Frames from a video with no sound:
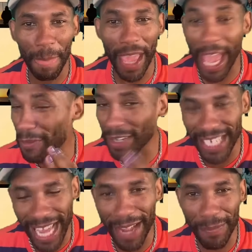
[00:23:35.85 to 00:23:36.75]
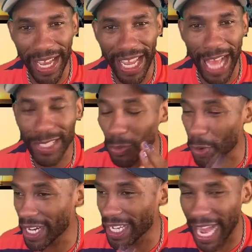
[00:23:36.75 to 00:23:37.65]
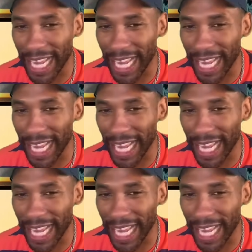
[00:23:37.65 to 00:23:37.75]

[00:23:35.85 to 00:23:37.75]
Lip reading: Every day, man. I swear to God,